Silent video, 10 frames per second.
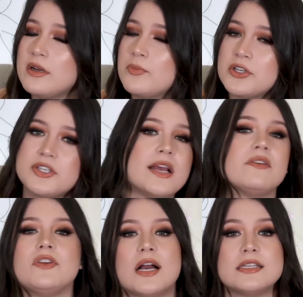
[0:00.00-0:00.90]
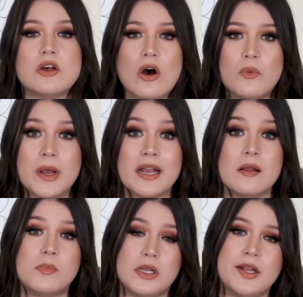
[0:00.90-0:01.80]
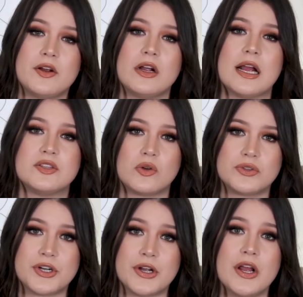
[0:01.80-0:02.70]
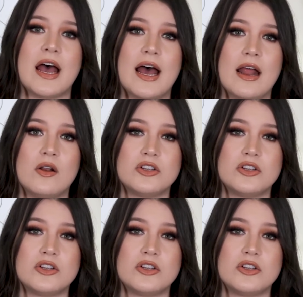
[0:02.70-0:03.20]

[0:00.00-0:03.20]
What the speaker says: appreciate if you guys all went and bullied her and told her that